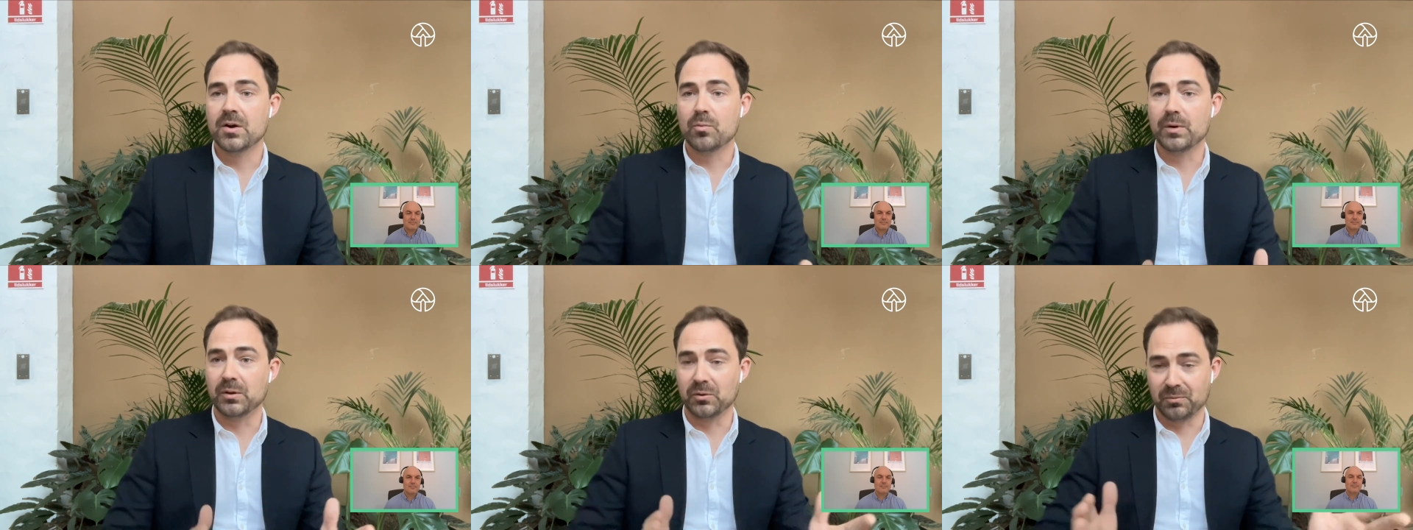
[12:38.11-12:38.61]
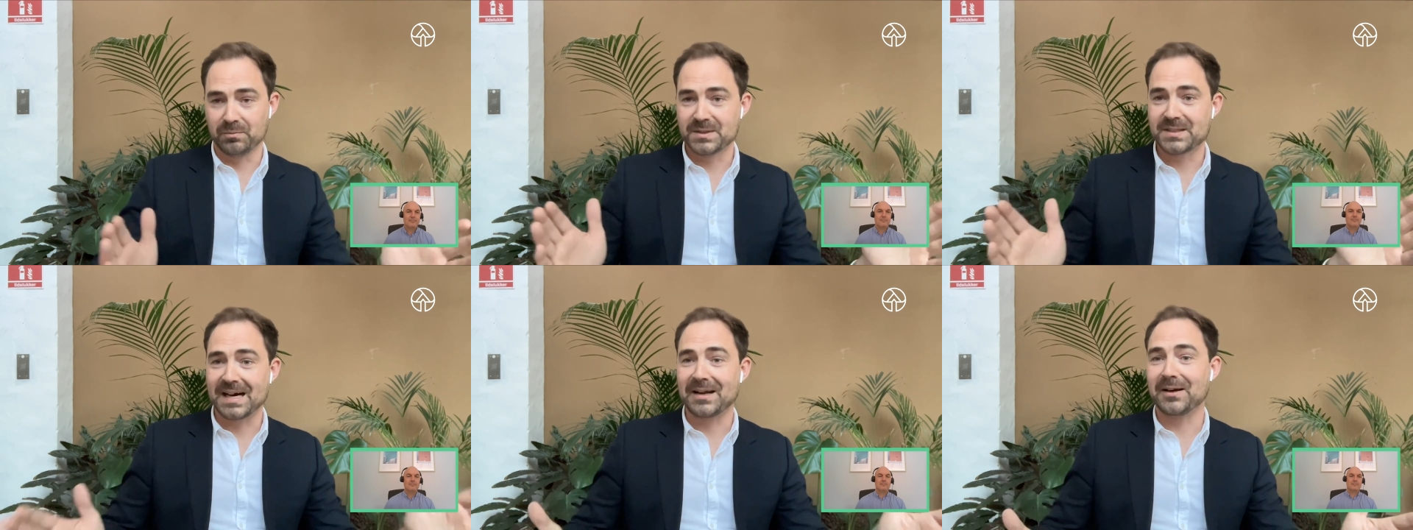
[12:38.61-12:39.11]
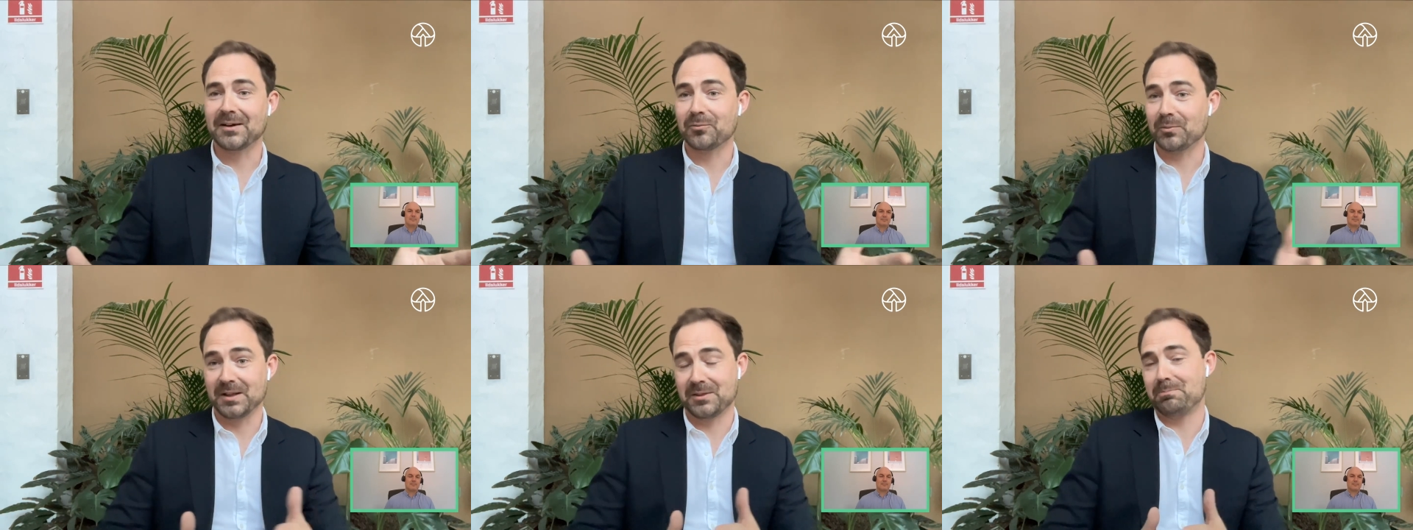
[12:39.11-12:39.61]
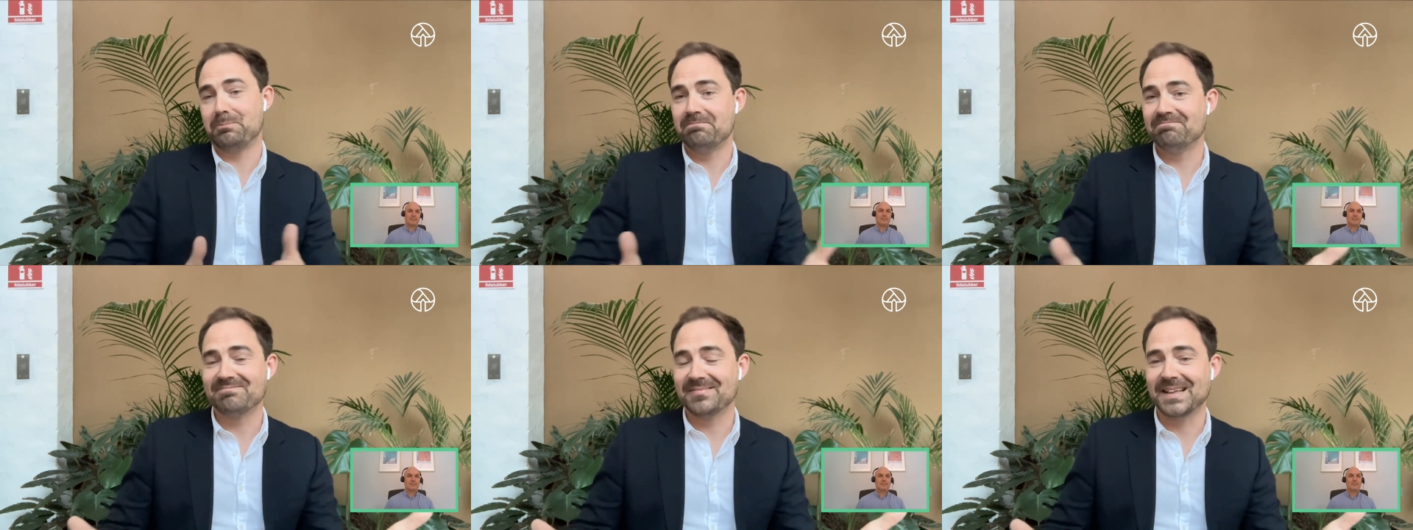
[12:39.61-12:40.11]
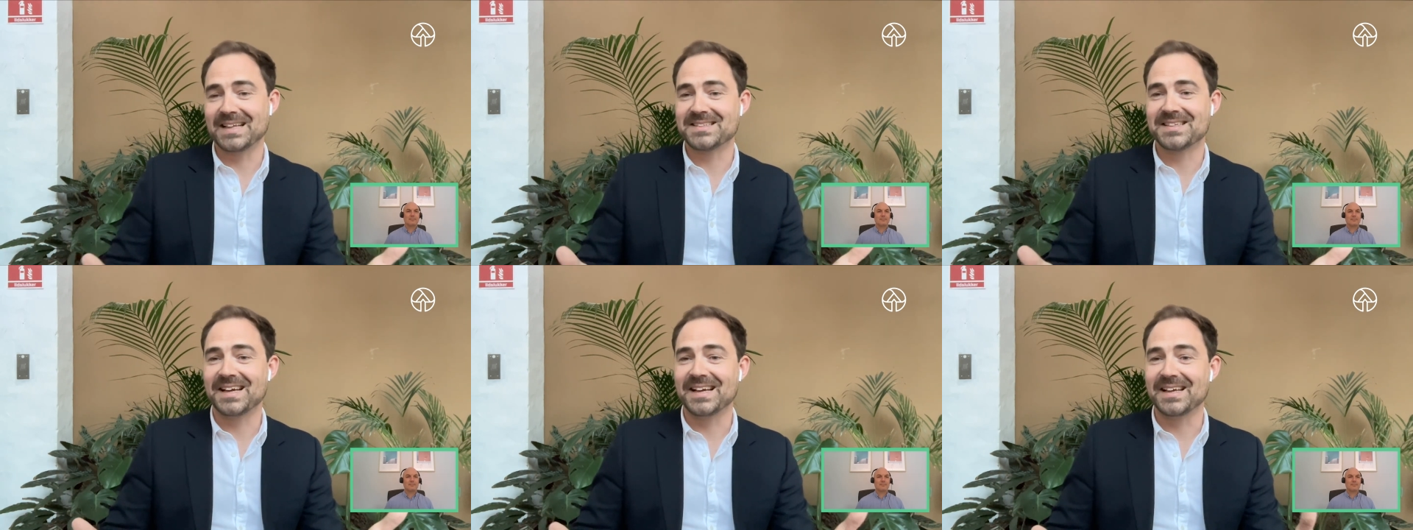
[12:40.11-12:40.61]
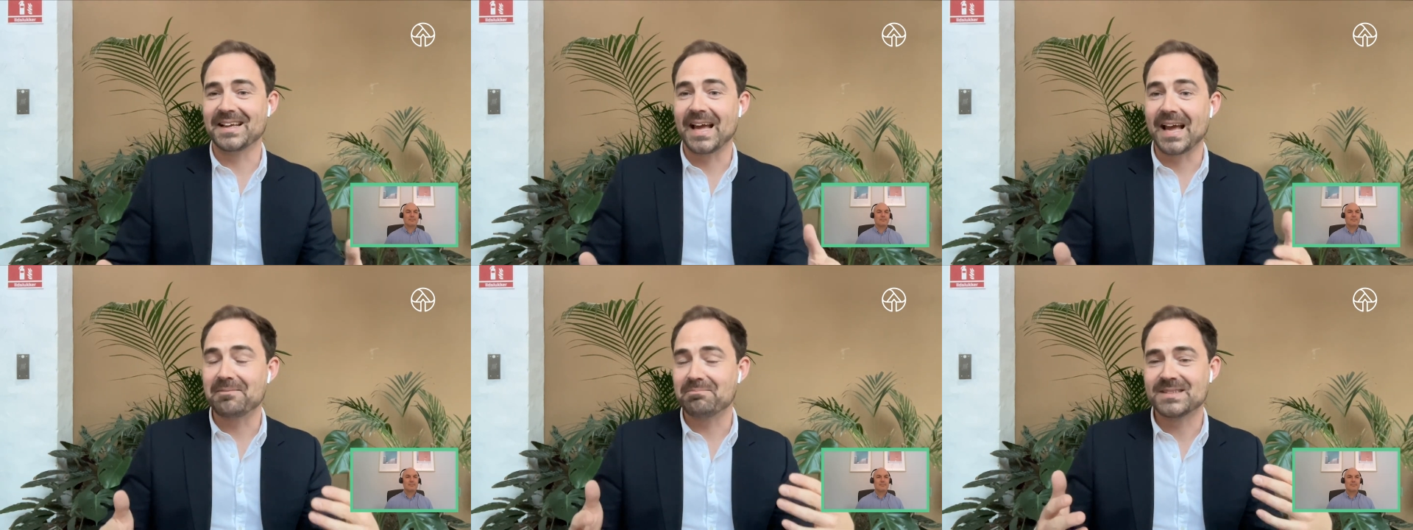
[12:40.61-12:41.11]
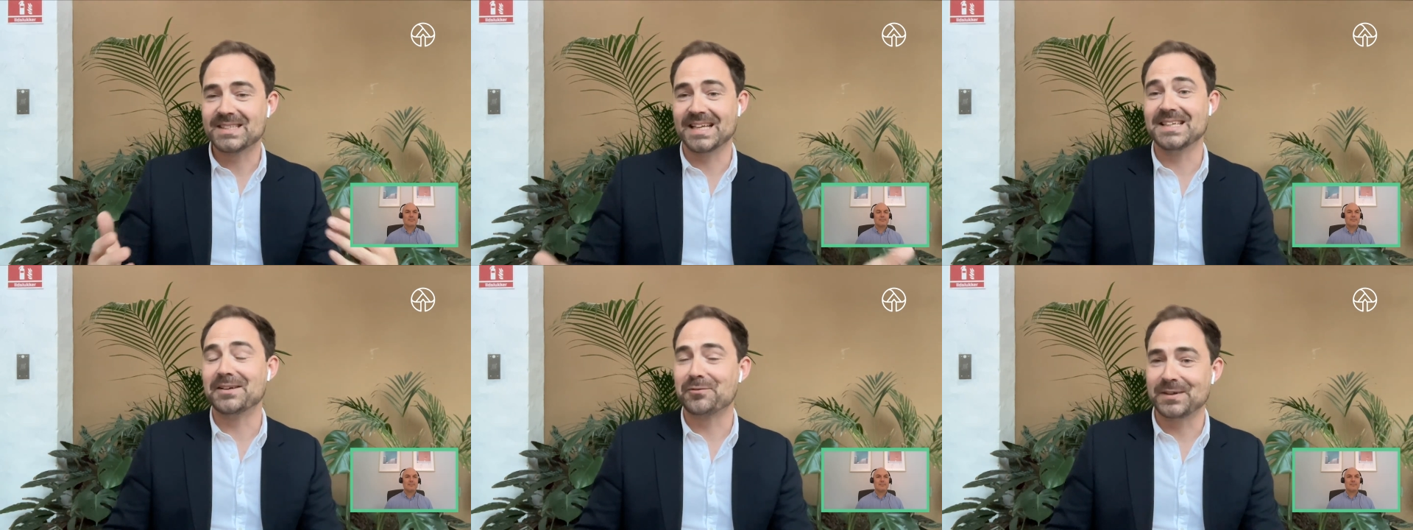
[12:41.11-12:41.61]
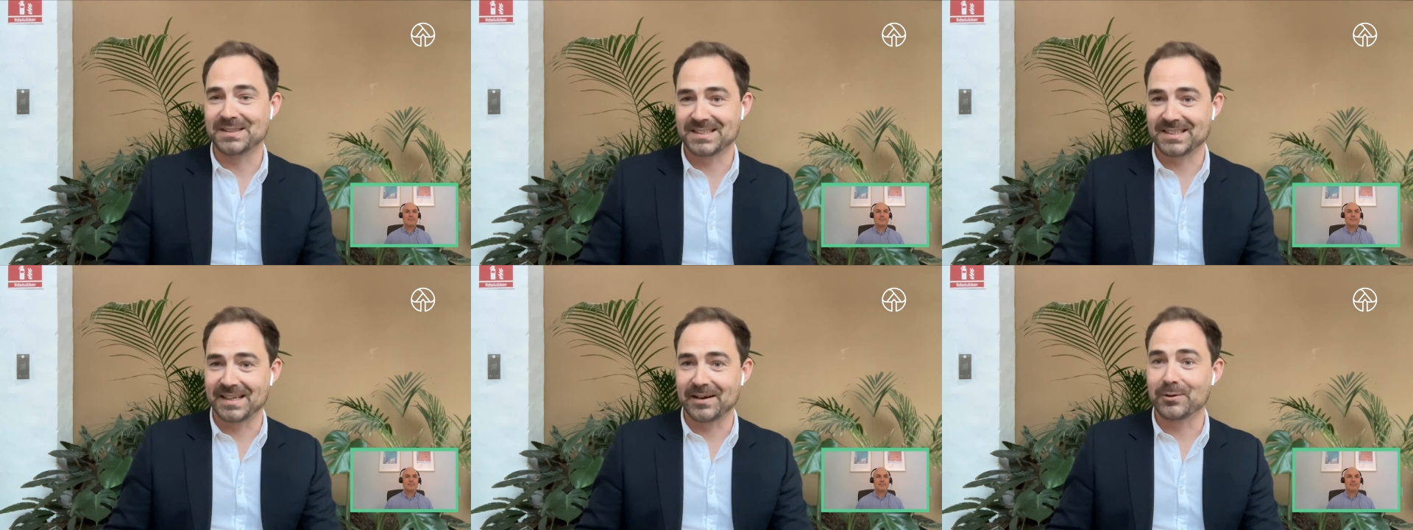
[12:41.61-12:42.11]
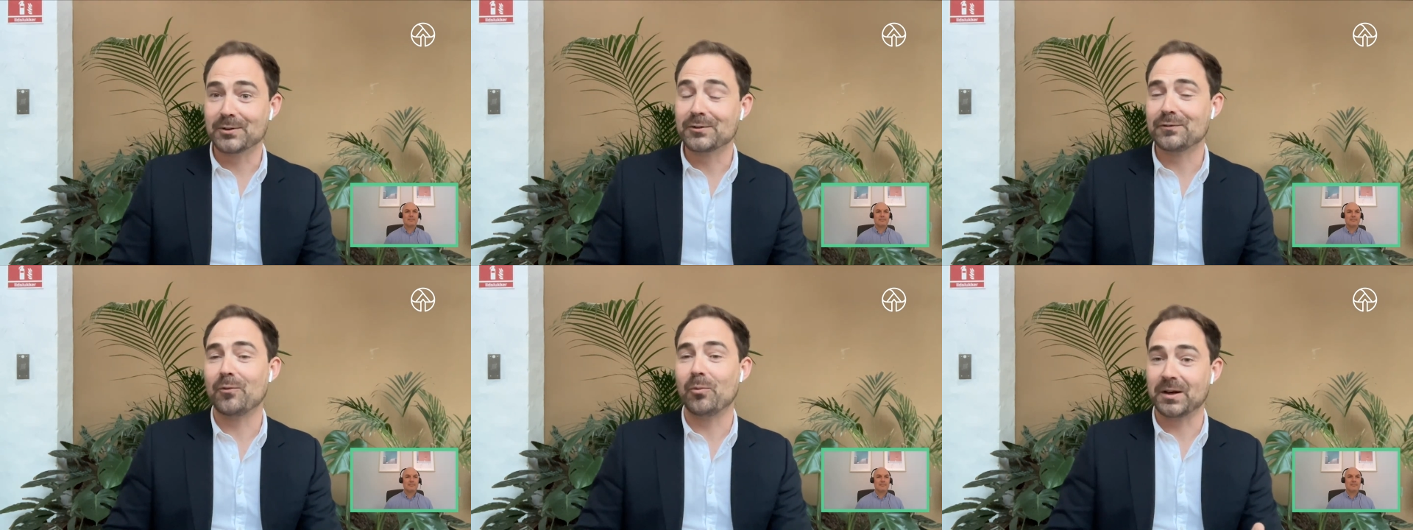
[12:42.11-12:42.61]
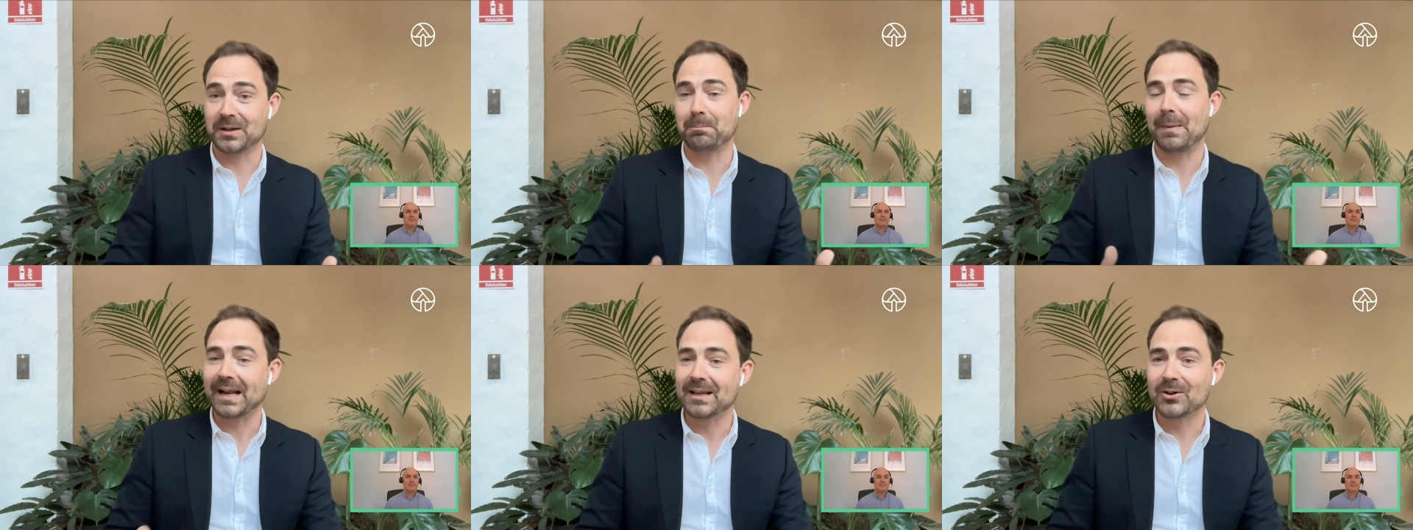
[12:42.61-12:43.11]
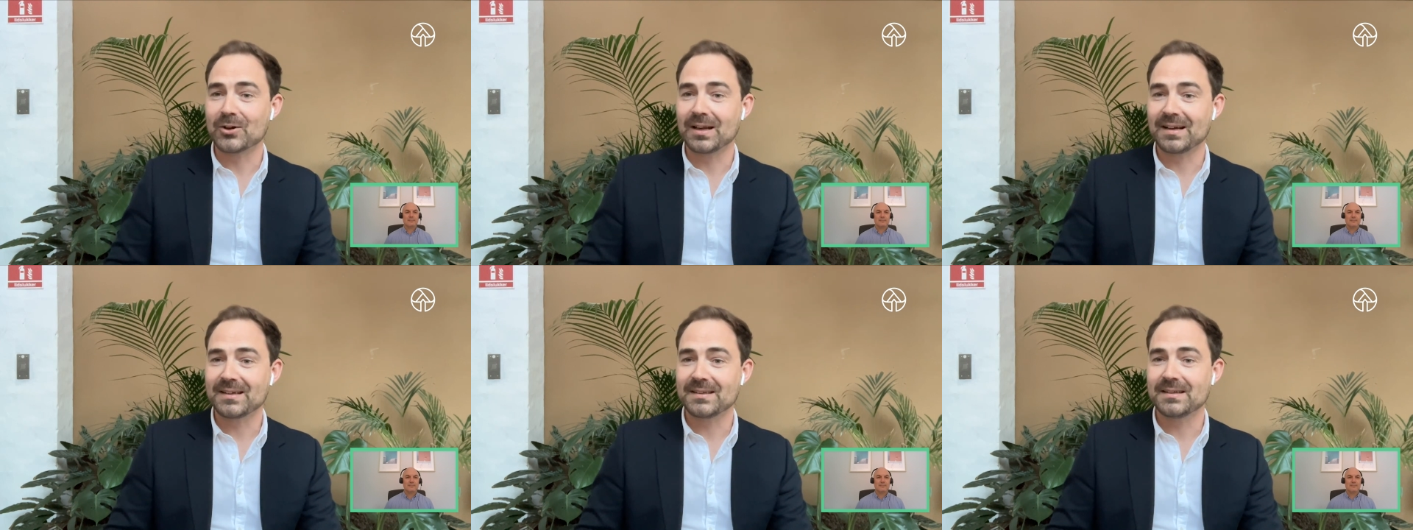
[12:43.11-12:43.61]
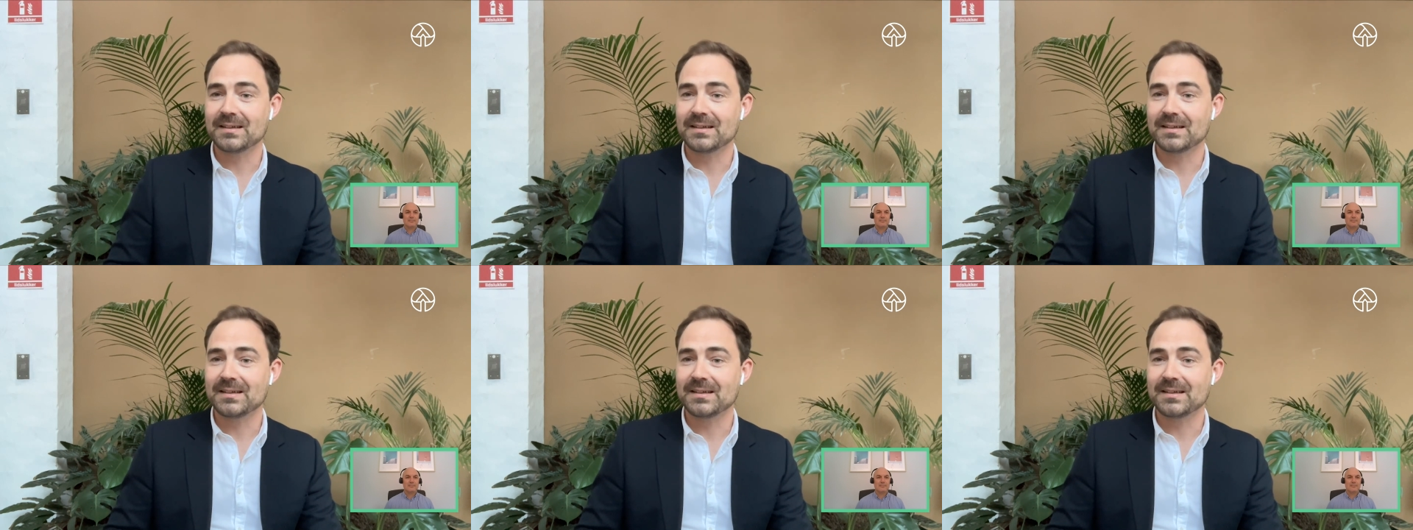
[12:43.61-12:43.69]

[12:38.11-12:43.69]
We'll start out with, let's say, 10 different scenarios for what it might look like.